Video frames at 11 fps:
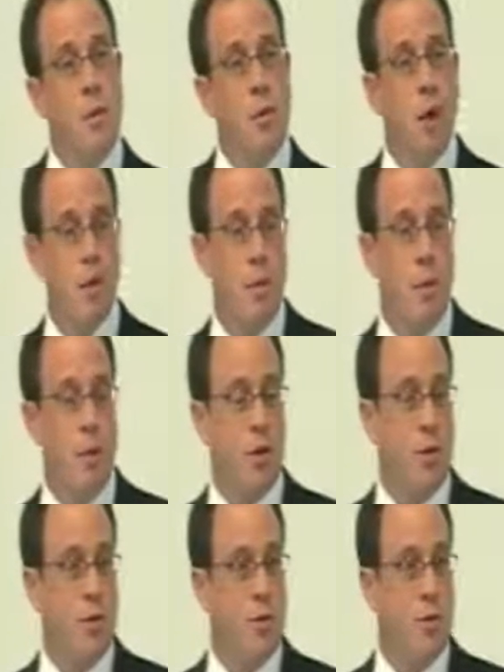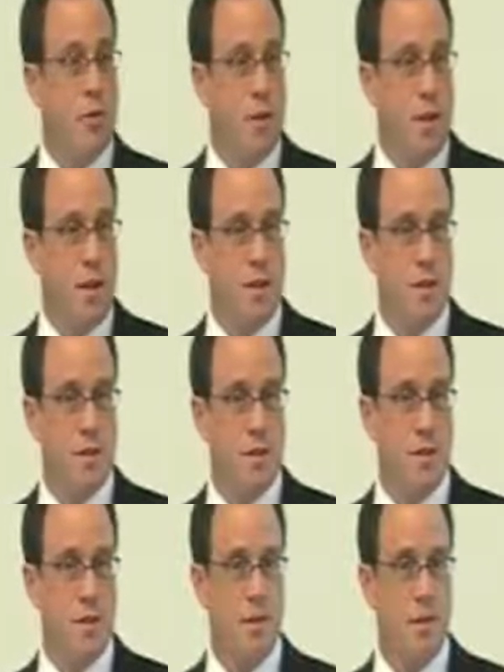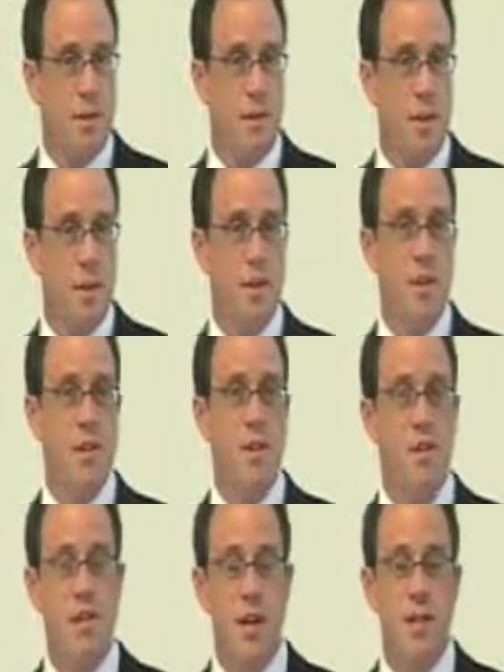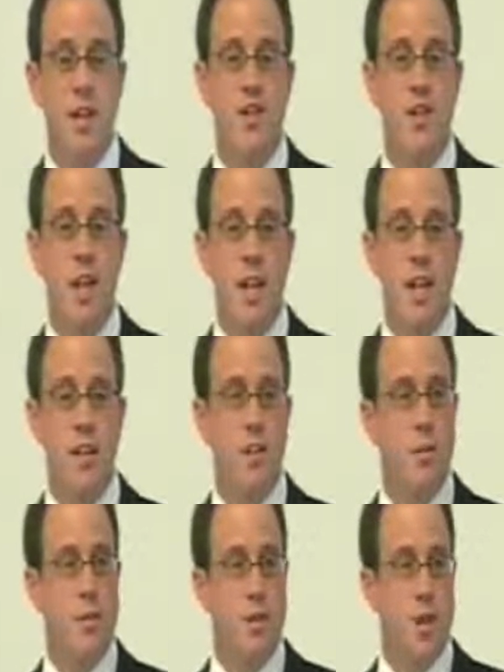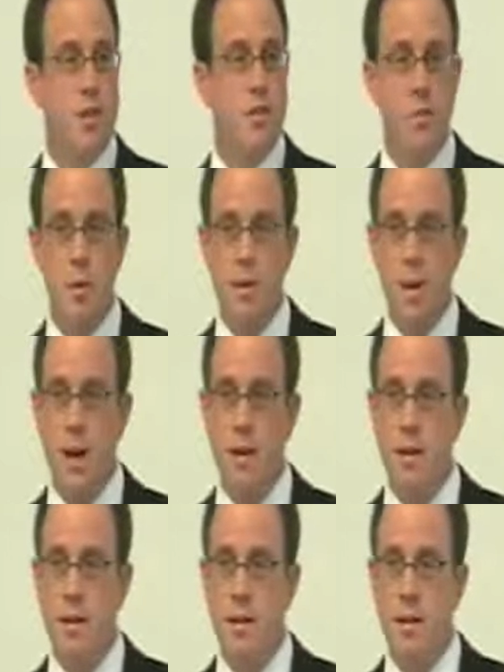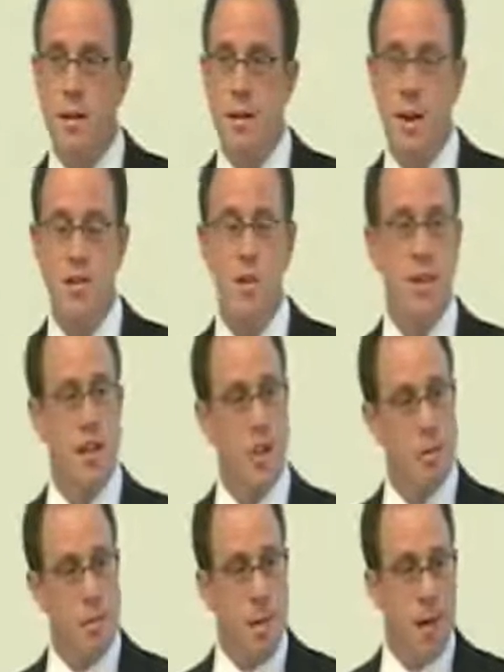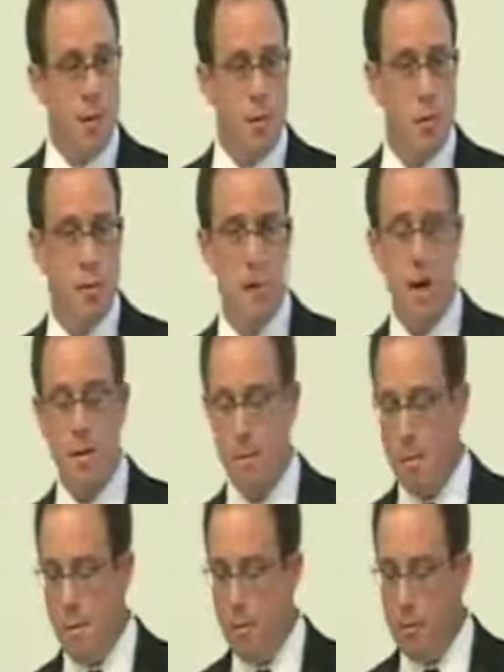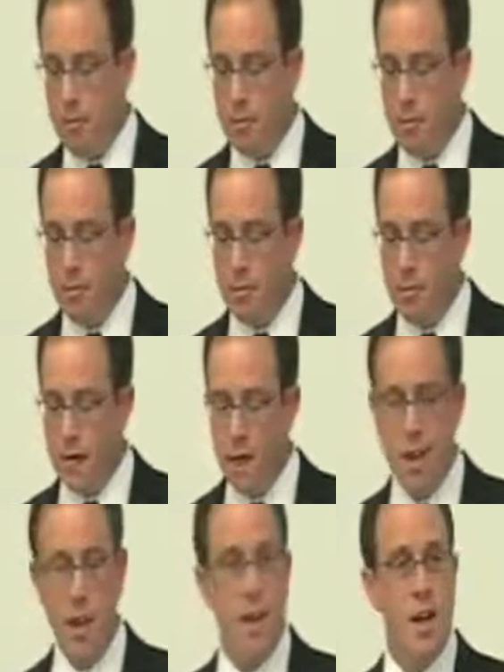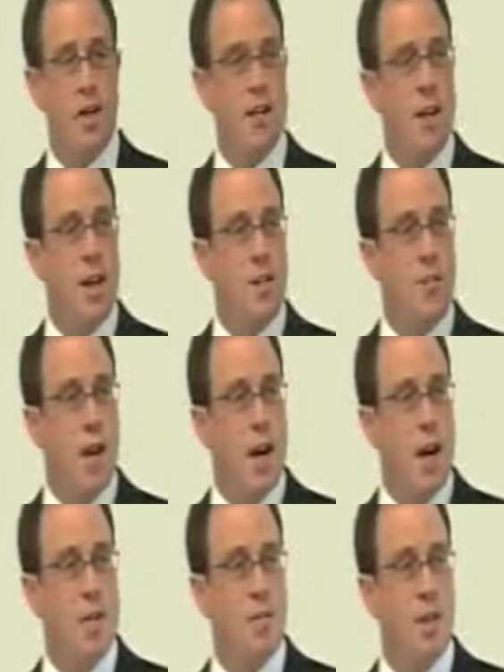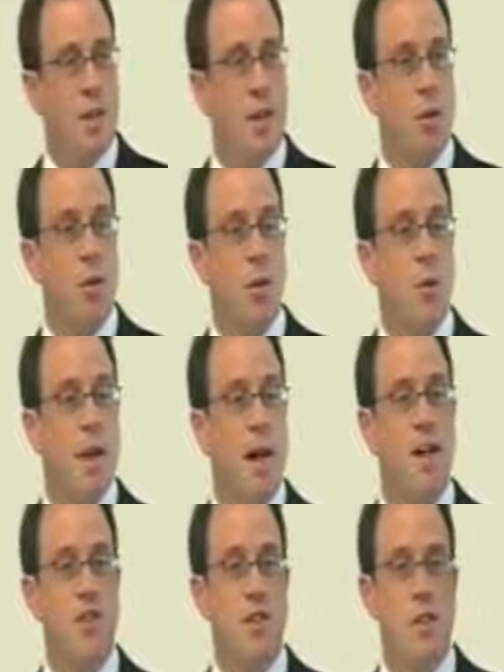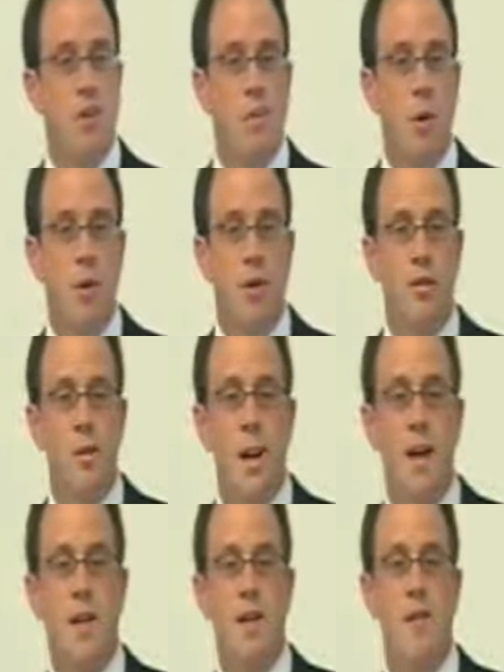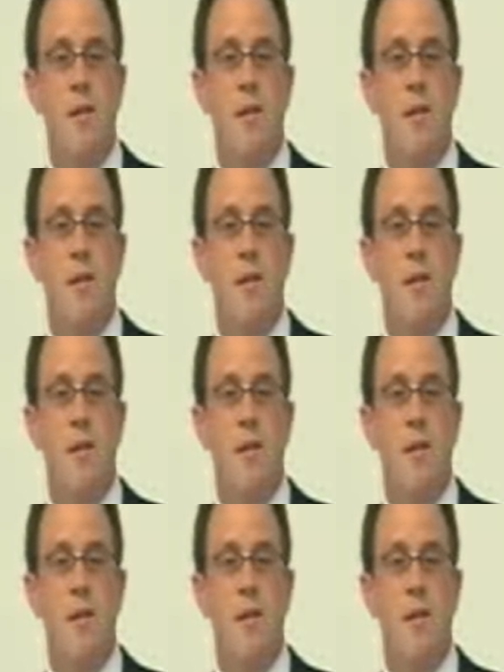We all remember Christopher Reeves. Back in the 70s and 80s, he was the Superman. I still think he was the best Superman. And then in 1985, he had a horrible accident, broke his neck,